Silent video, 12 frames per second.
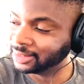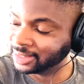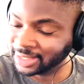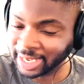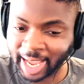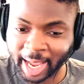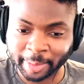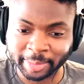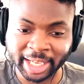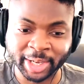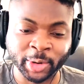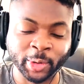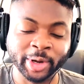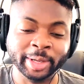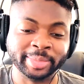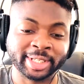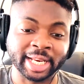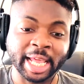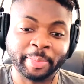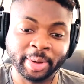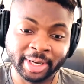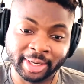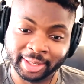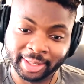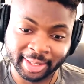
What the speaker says: Damn, they caught him slipping.